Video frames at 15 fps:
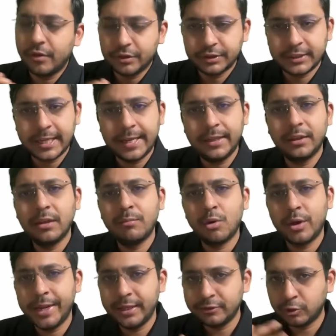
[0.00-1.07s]
first thing in the
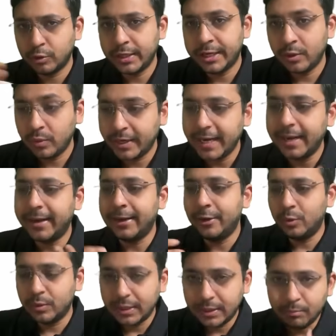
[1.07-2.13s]
morning so that you get
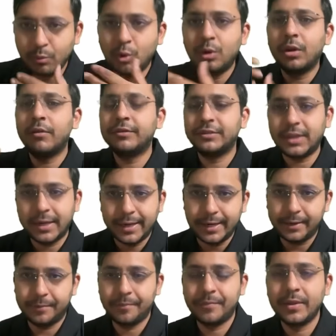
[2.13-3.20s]
into that mode of
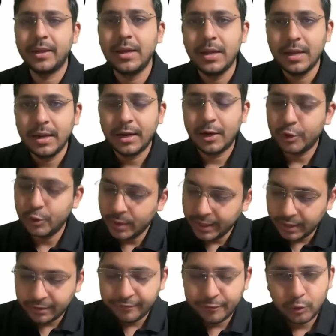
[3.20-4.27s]
studying. Now you
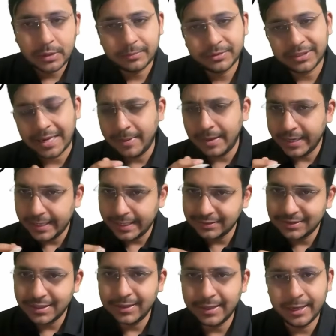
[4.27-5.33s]
can review them
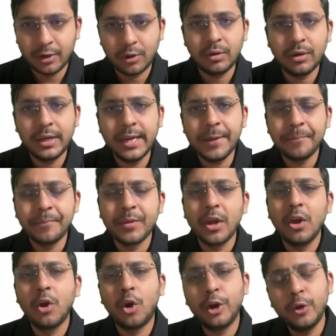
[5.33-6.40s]
simultaneously there only,
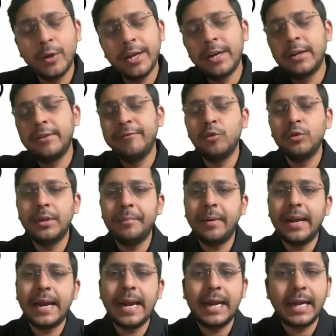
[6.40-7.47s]
or you can review
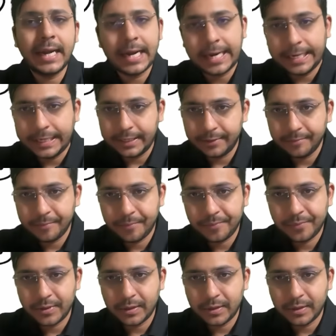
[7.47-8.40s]
them at night.